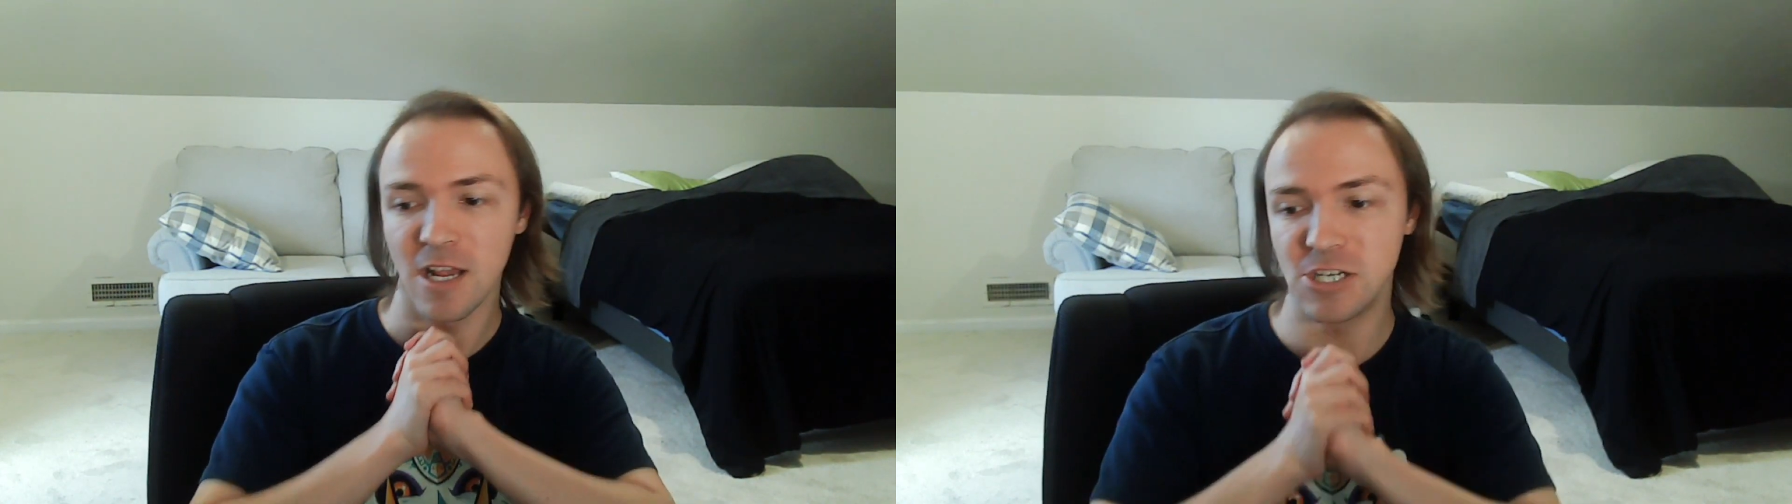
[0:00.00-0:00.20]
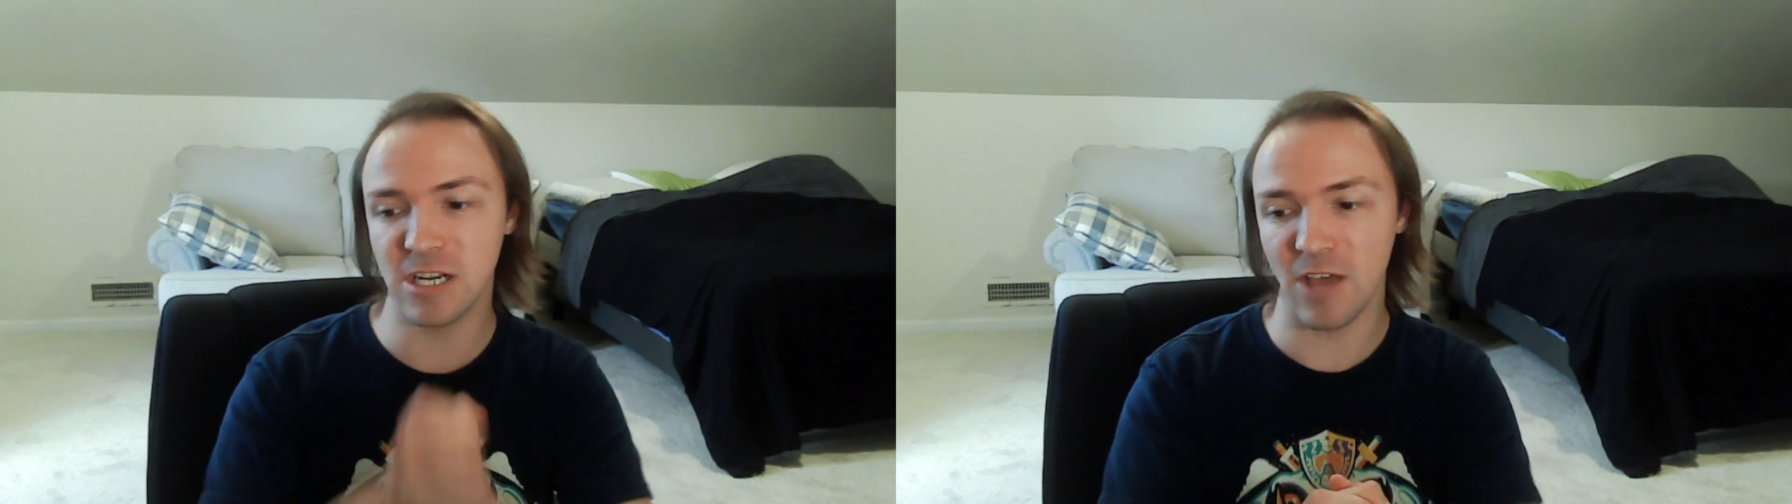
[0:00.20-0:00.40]

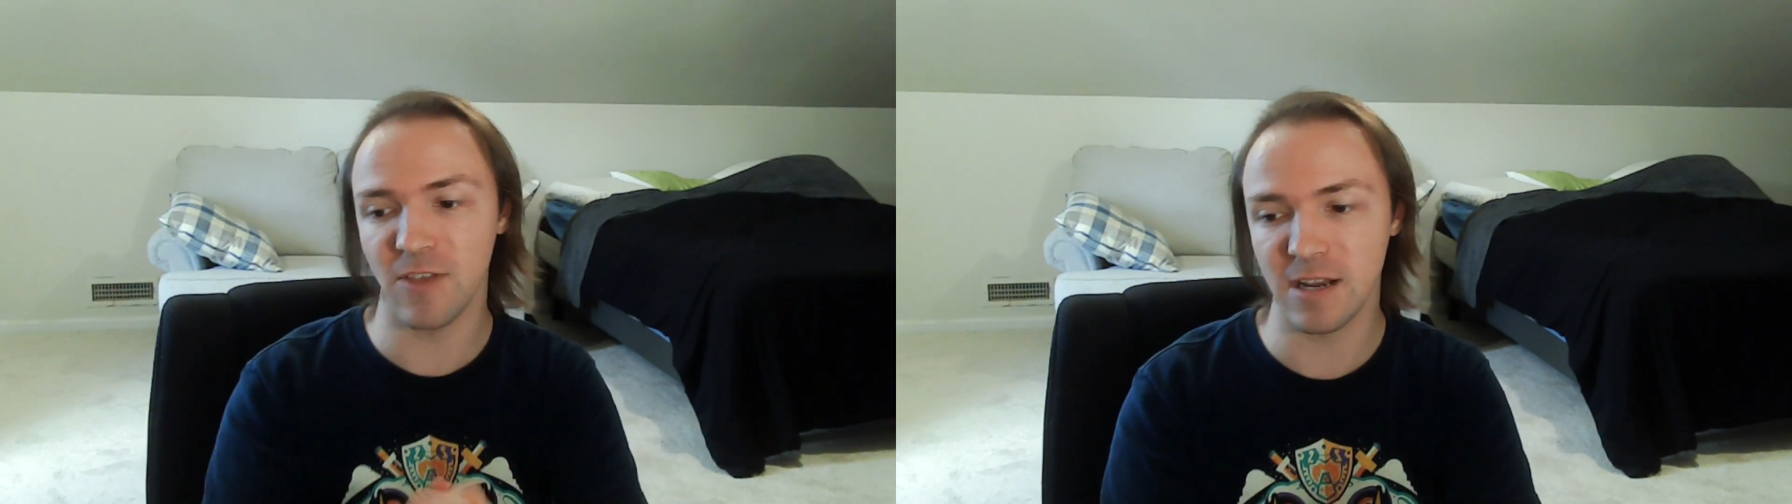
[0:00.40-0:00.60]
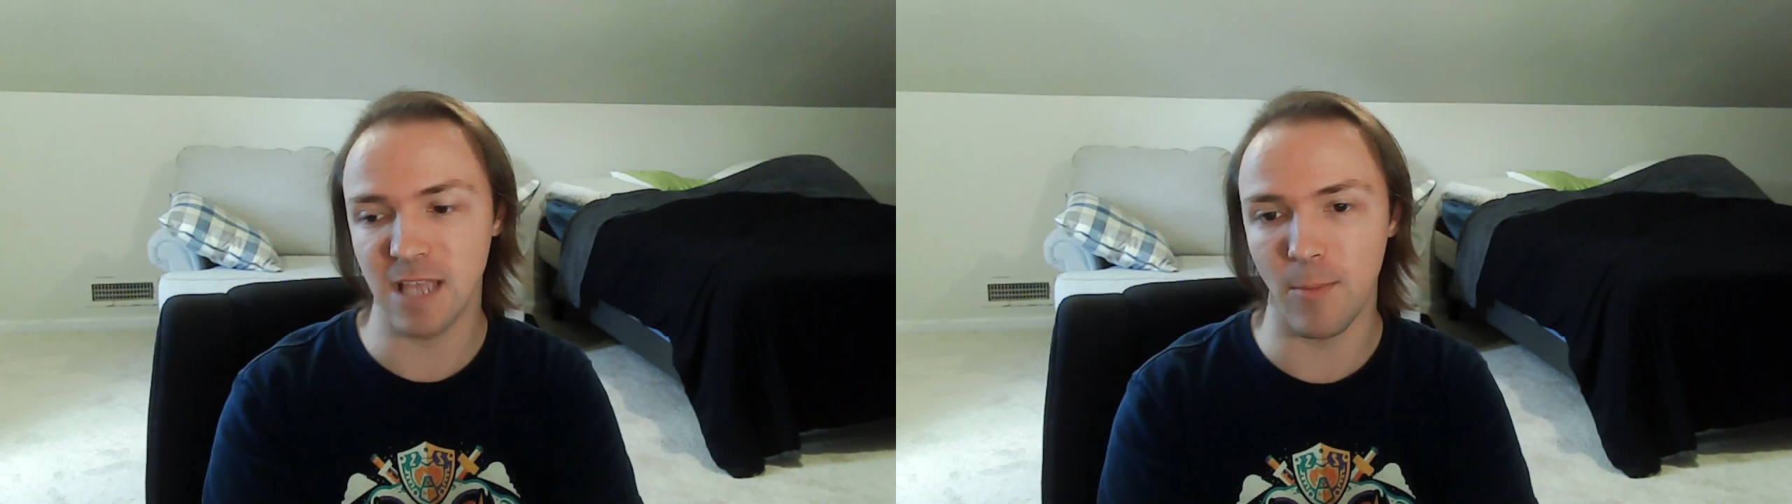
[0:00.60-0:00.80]
Check out the
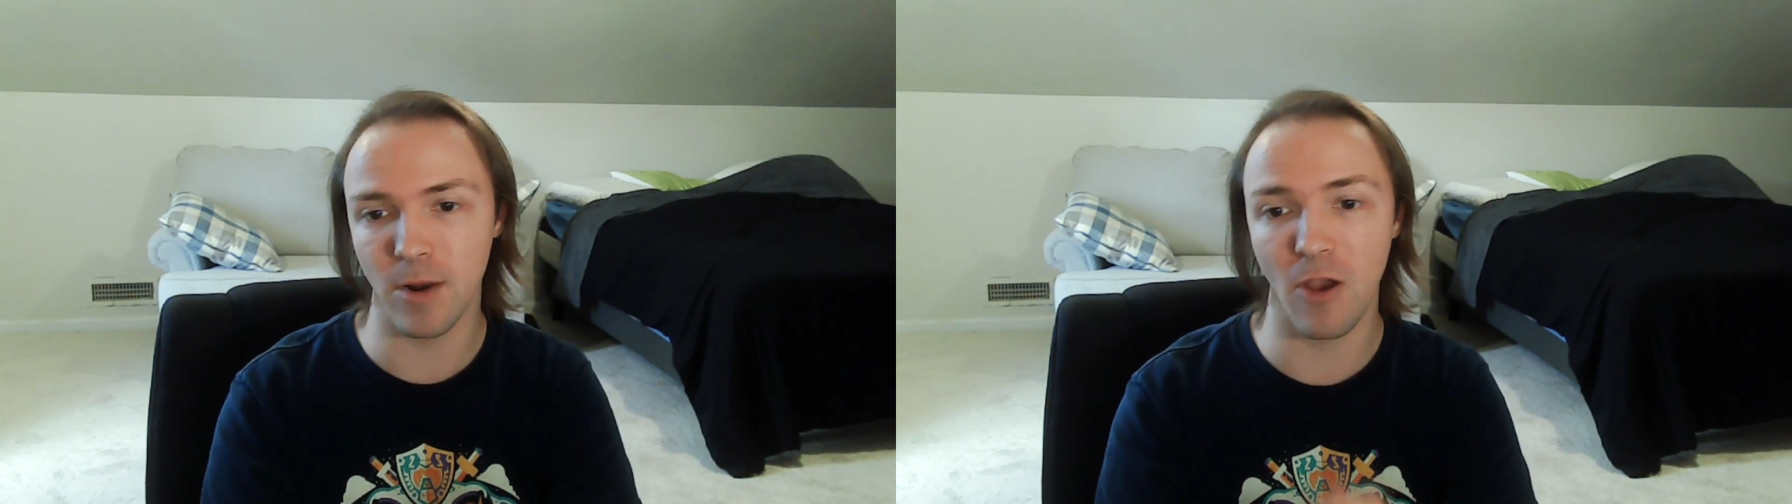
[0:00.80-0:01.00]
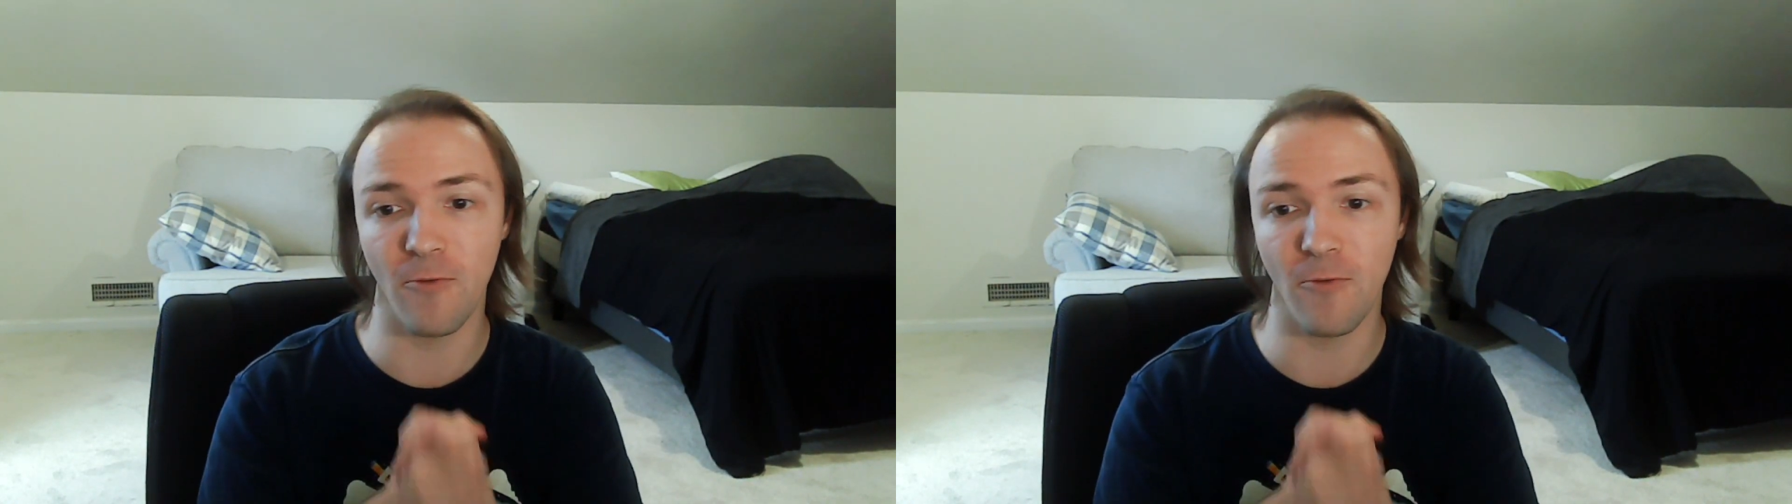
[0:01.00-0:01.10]
links down below